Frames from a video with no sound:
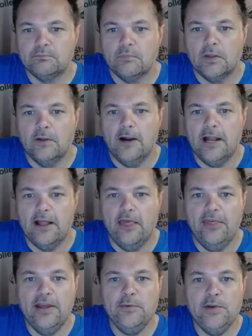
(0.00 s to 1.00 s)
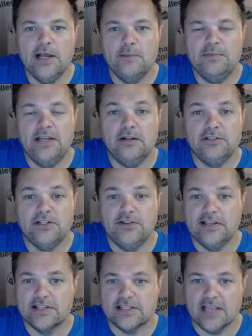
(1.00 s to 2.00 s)
right? Then we come down to
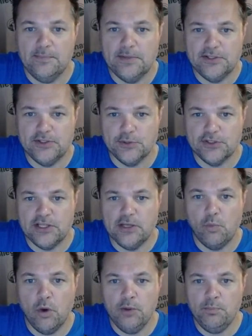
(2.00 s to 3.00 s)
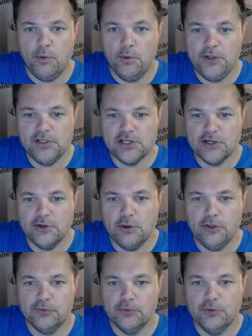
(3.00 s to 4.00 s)
the assignments. You'll see 1.0
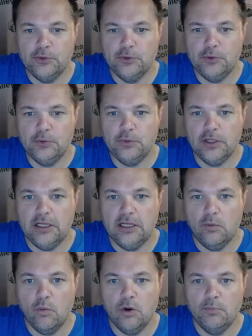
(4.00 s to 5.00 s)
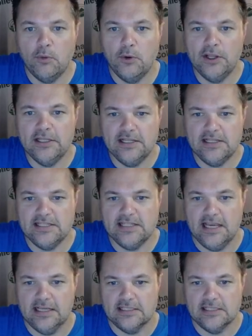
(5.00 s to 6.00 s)
through
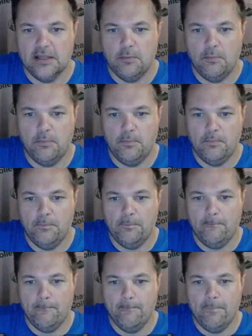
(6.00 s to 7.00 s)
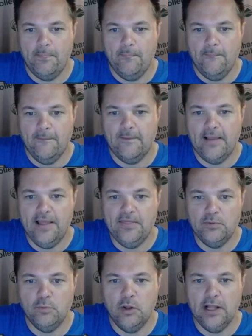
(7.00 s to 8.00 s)
1.6. Okay,
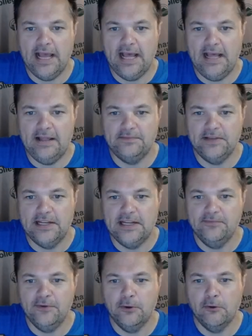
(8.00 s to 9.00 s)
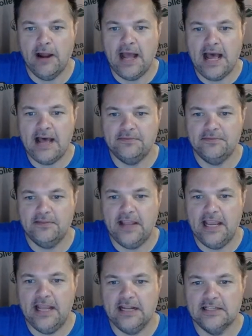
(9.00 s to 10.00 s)
then we'll have an infograph
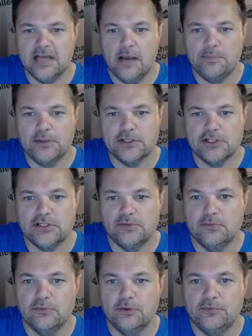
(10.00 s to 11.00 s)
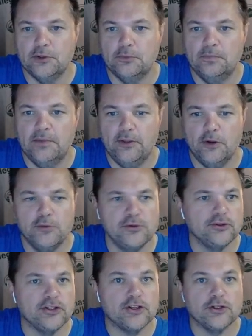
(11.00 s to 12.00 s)
and a topics review, and those are
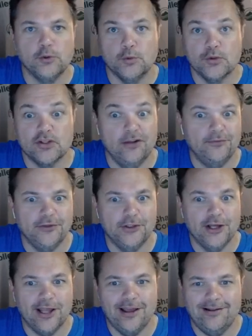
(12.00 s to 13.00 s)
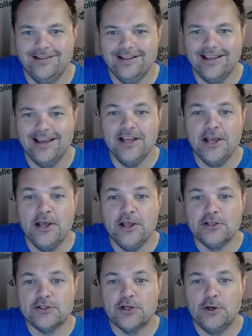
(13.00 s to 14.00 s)
just cool stuff to look at. Okay,
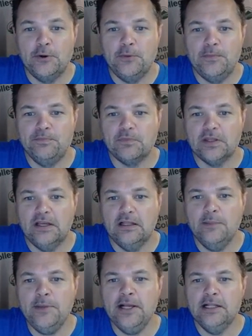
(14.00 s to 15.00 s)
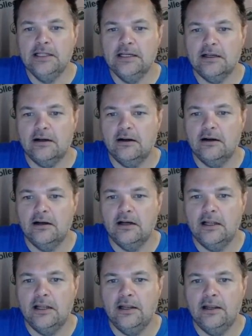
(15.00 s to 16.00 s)
so let me click
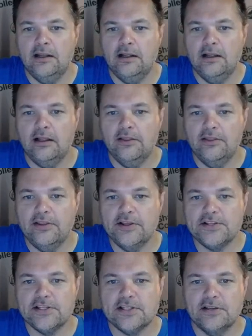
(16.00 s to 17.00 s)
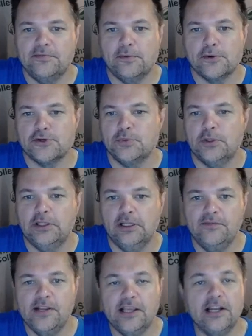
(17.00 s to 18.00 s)
on this first one,
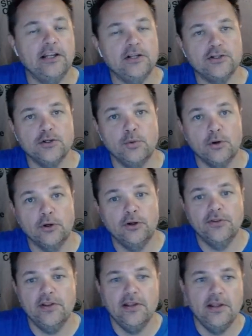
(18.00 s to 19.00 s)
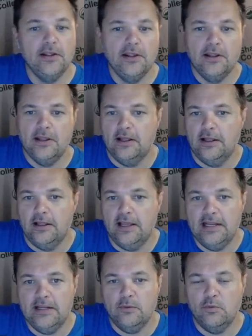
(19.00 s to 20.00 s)
Living in a Digital World,
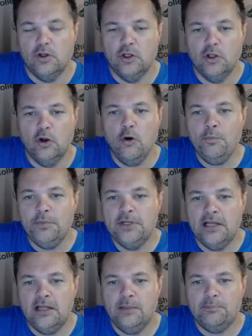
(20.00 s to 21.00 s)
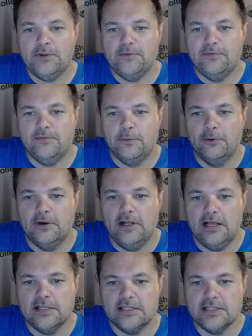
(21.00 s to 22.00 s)
and it will open up for
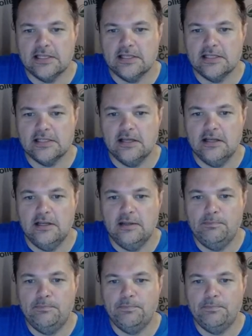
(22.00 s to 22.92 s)
us some